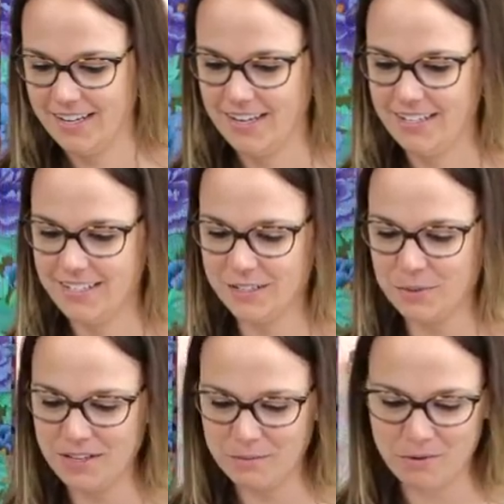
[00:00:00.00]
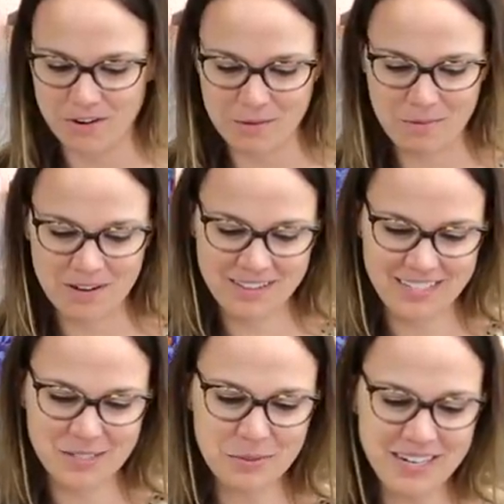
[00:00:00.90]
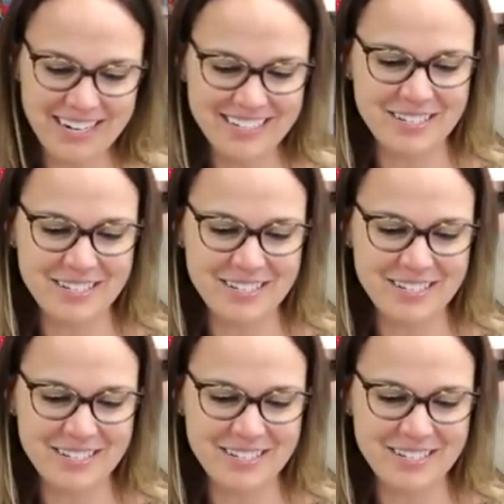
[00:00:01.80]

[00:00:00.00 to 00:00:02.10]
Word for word: Is this one the border print? This one is the